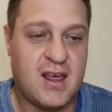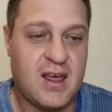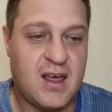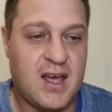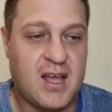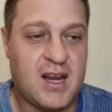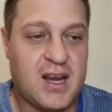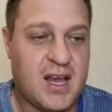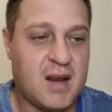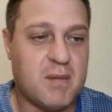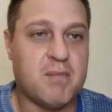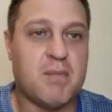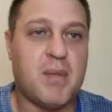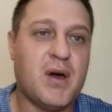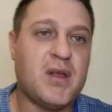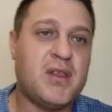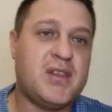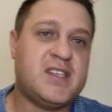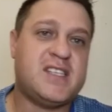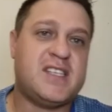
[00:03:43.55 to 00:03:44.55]
it in
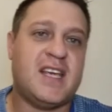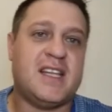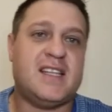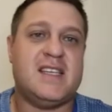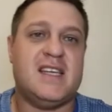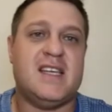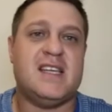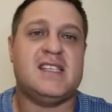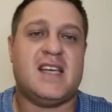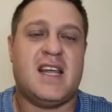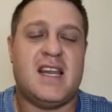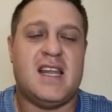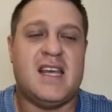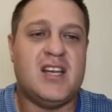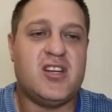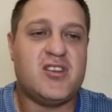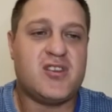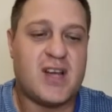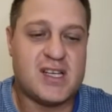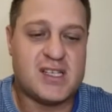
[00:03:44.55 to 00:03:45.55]
both settings, and he
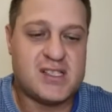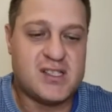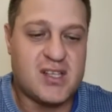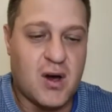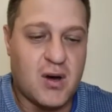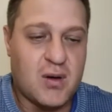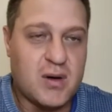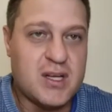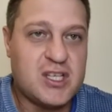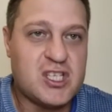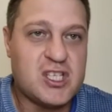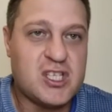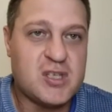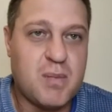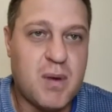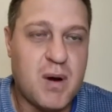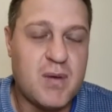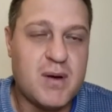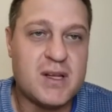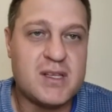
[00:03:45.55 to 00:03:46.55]
trusts the Holy
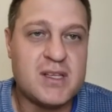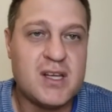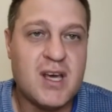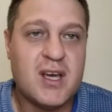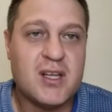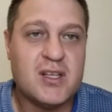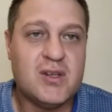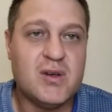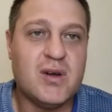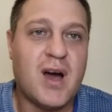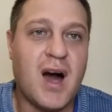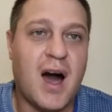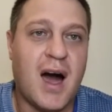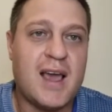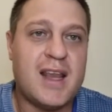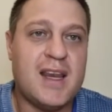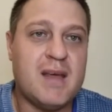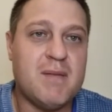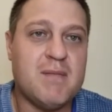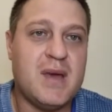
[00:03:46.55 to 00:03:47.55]
Spirit to
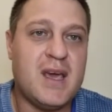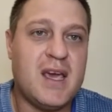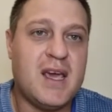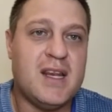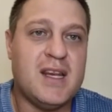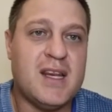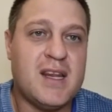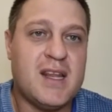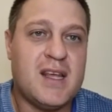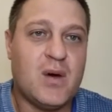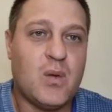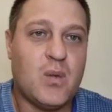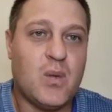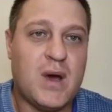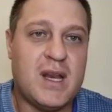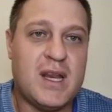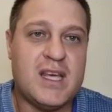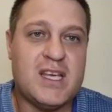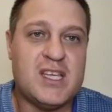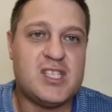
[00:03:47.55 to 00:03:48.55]
guide him in
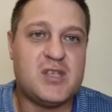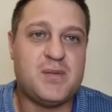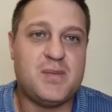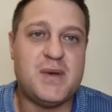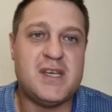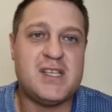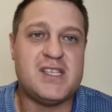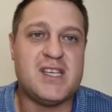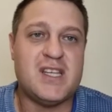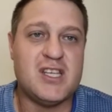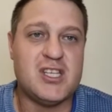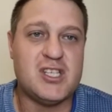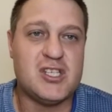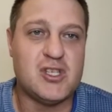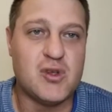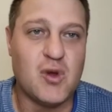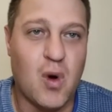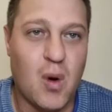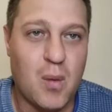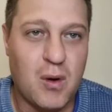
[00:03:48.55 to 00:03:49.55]
when he speaks in his
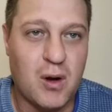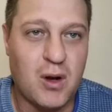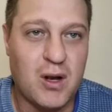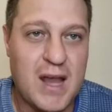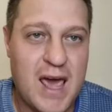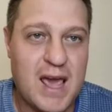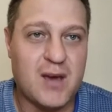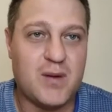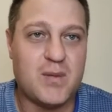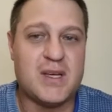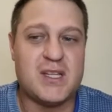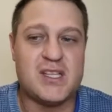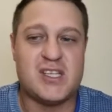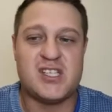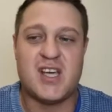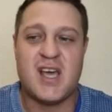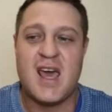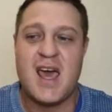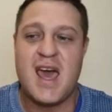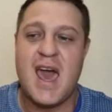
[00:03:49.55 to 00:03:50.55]
normal language,